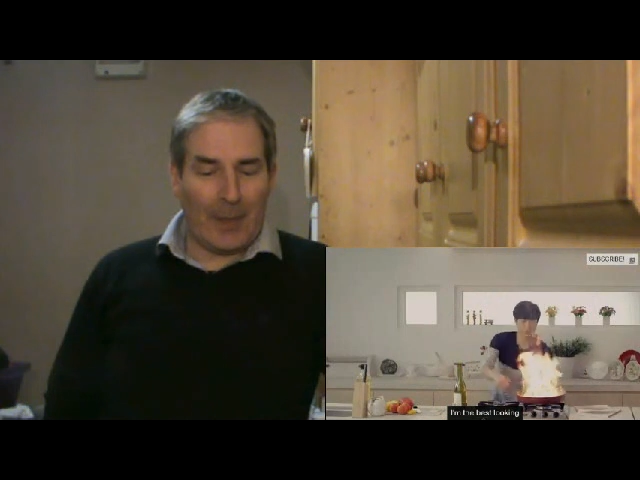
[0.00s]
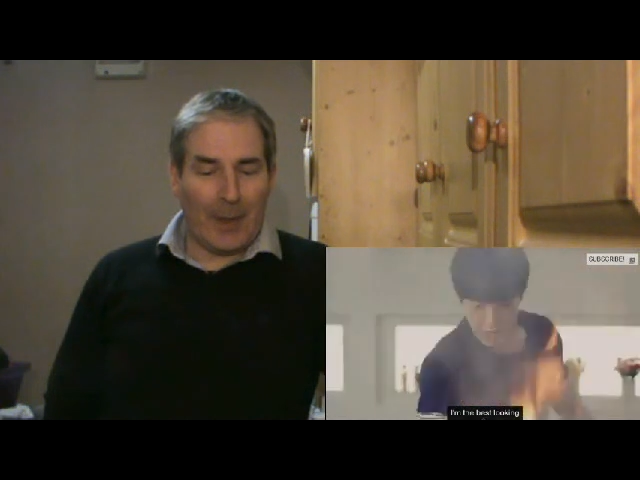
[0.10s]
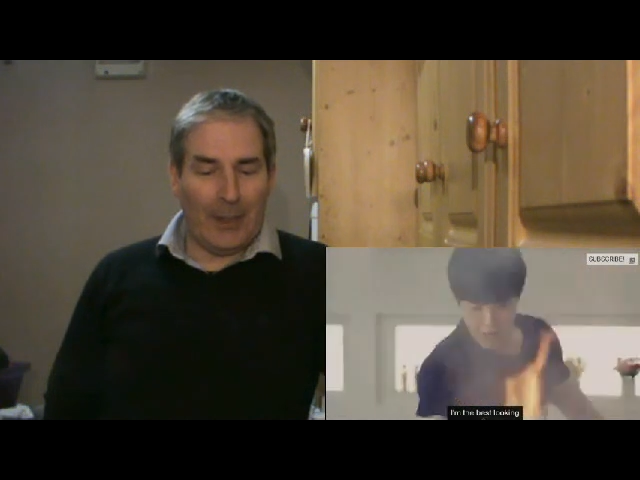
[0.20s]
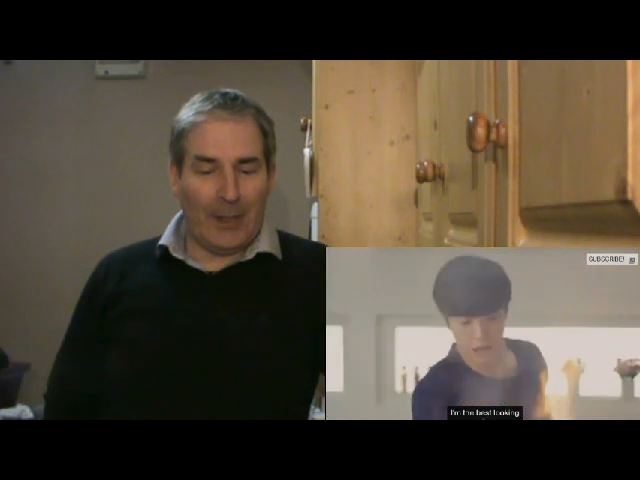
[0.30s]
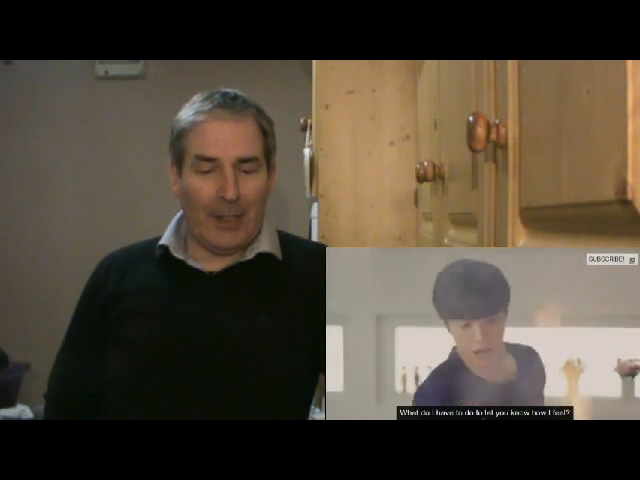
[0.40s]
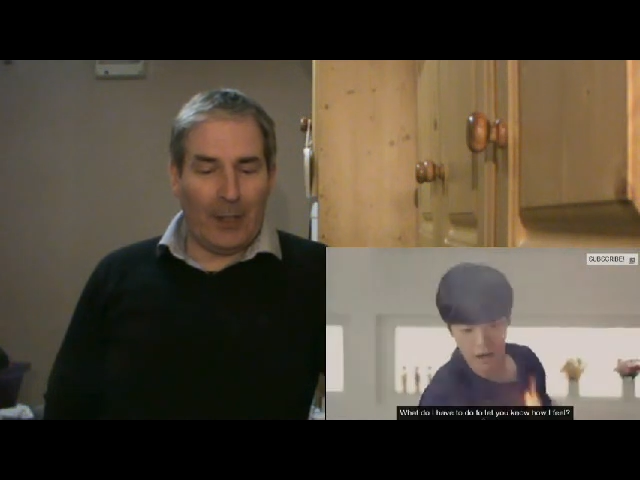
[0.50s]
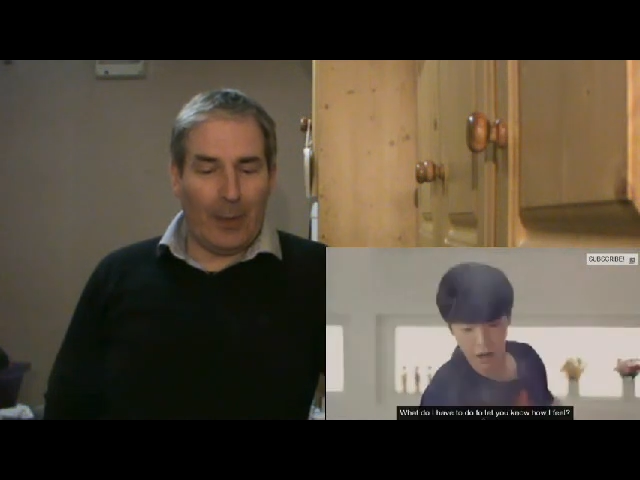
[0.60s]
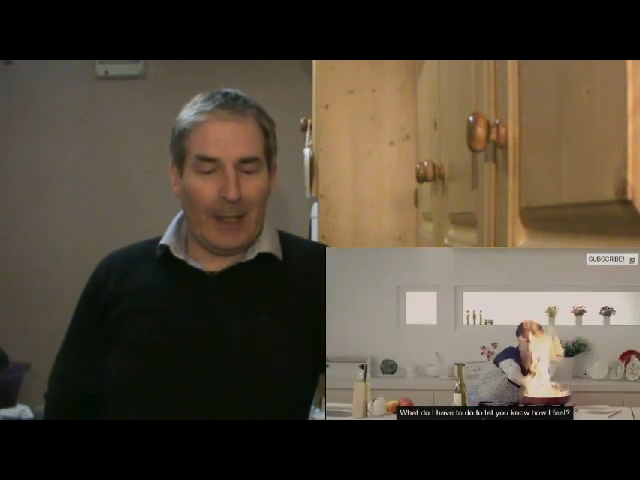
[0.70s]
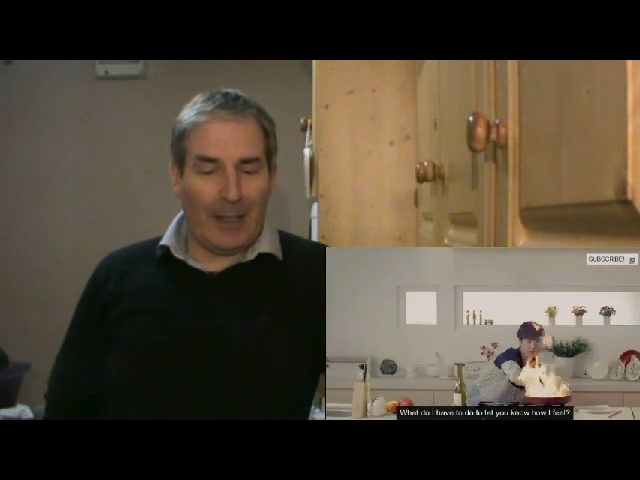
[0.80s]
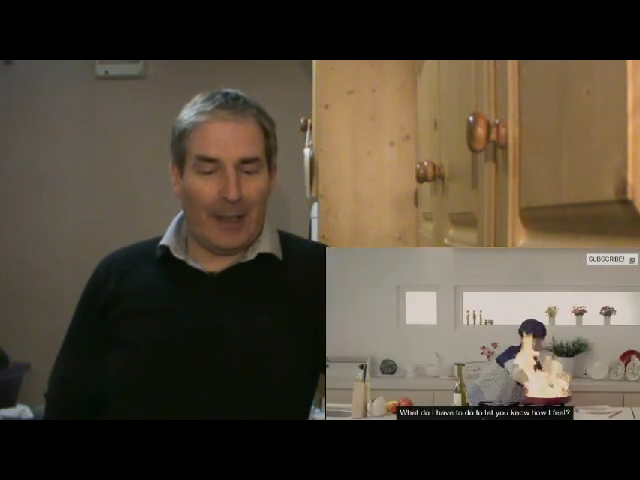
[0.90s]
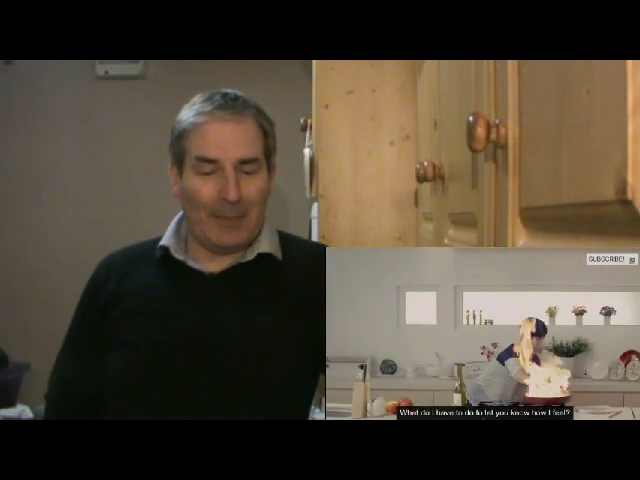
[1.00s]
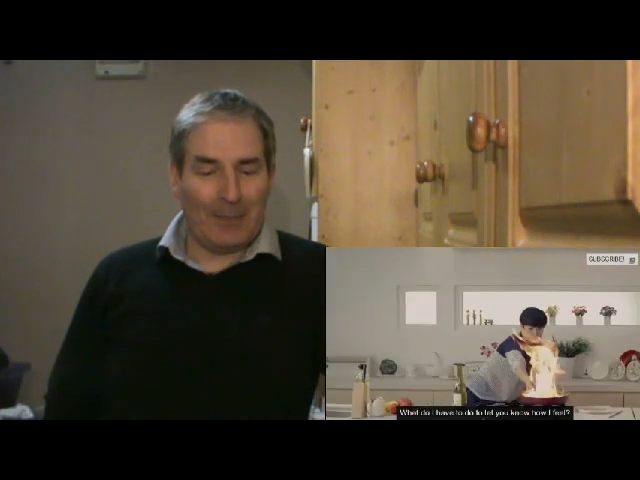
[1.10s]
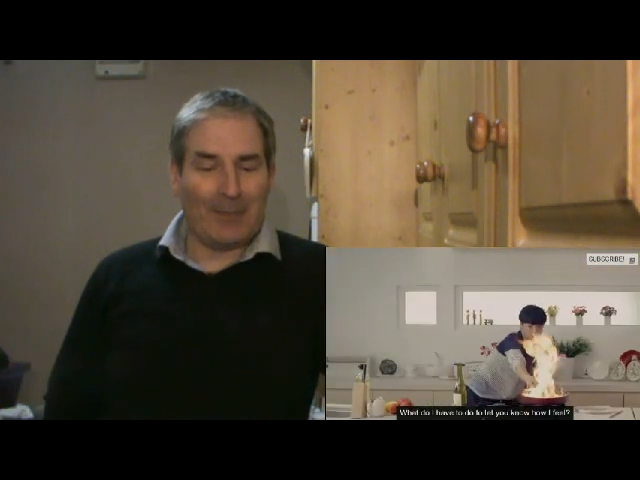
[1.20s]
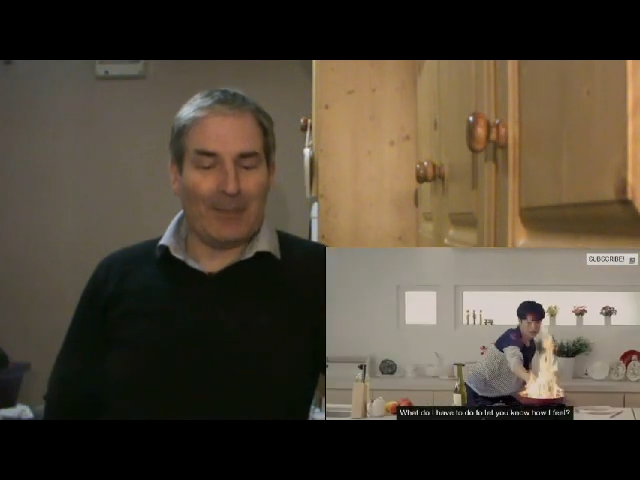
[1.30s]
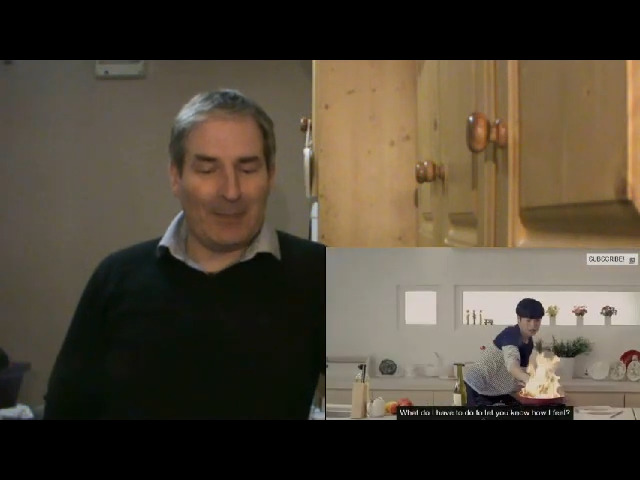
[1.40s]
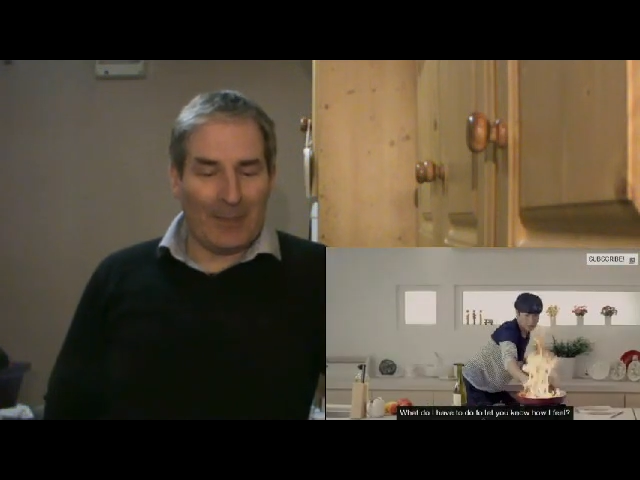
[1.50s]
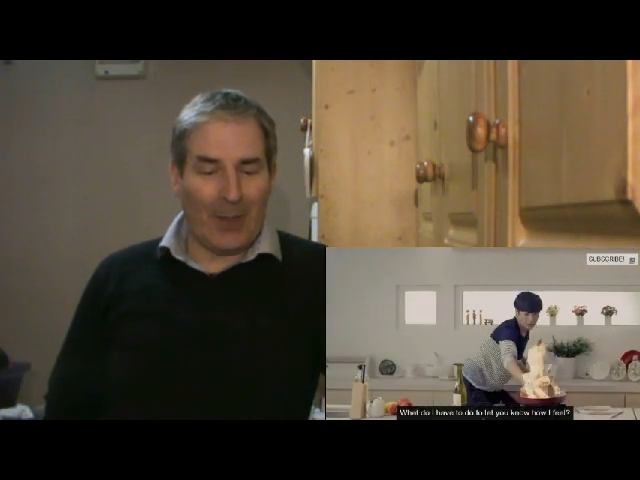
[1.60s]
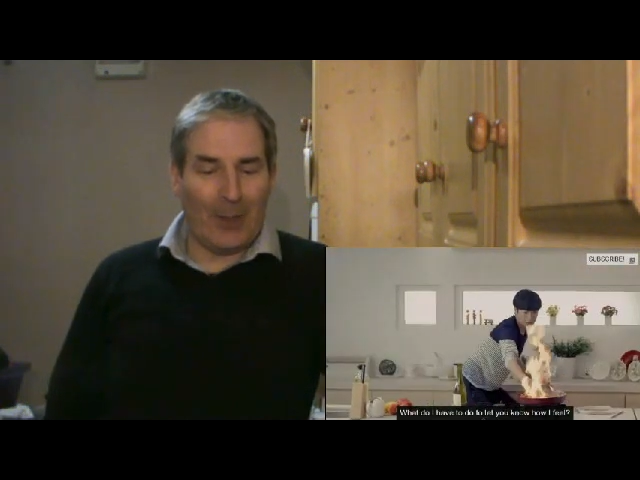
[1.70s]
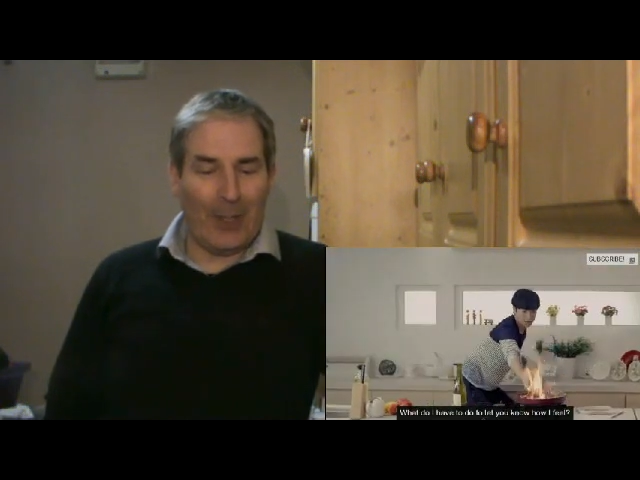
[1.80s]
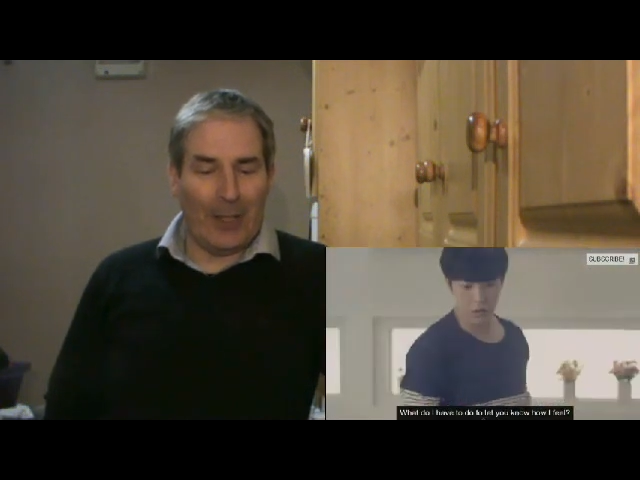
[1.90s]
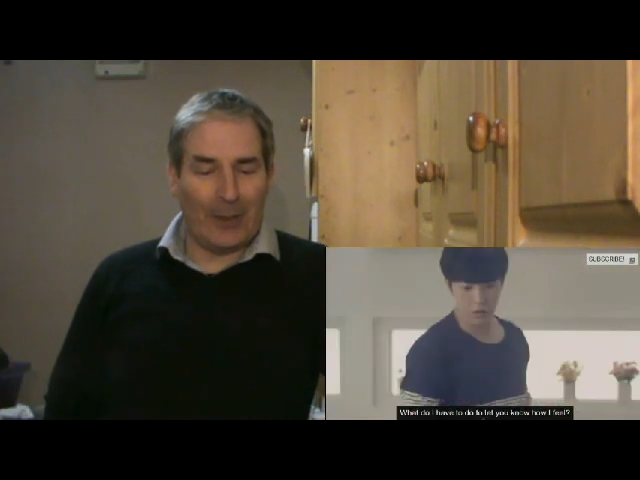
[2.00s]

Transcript: He's singing away on the radio